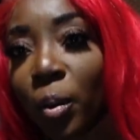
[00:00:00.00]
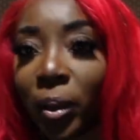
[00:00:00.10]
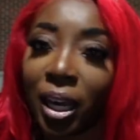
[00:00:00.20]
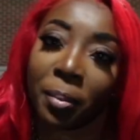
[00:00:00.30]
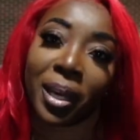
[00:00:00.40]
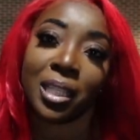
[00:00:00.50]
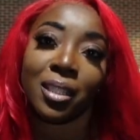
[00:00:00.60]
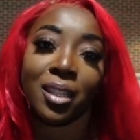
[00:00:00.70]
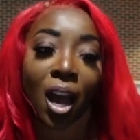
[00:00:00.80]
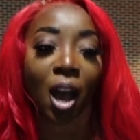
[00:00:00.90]
We had to make a
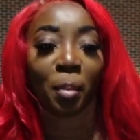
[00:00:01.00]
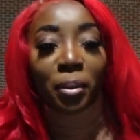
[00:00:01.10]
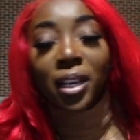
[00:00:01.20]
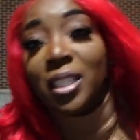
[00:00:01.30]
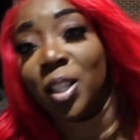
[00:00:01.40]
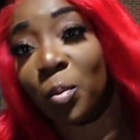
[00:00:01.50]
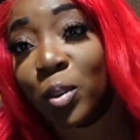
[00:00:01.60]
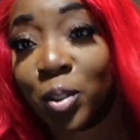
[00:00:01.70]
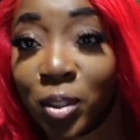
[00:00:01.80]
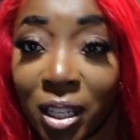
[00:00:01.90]
stop, and so we
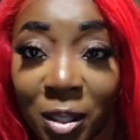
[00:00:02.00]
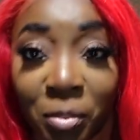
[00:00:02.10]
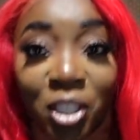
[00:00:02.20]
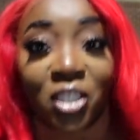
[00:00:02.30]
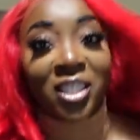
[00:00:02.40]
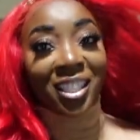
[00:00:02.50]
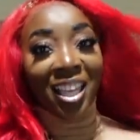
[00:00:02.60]
was gonna take some pictures.